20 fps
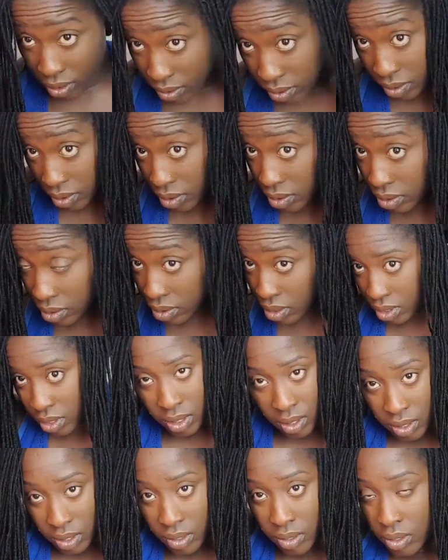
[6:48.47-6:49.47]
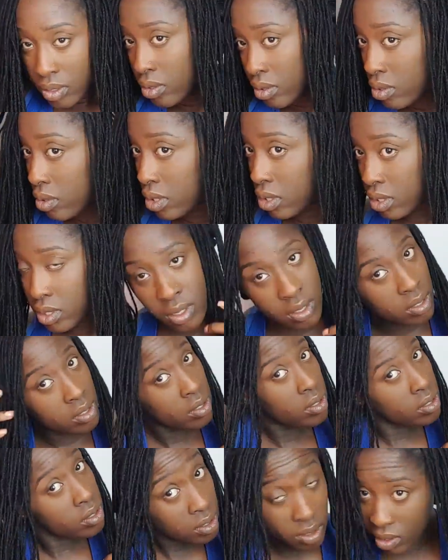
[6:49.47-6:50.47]
on to the front, and at
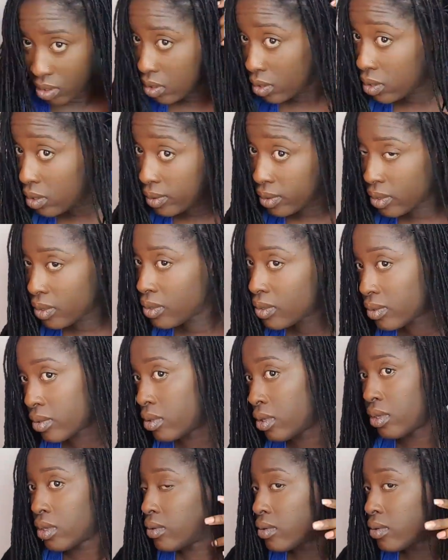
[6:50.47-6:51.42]
this point, here's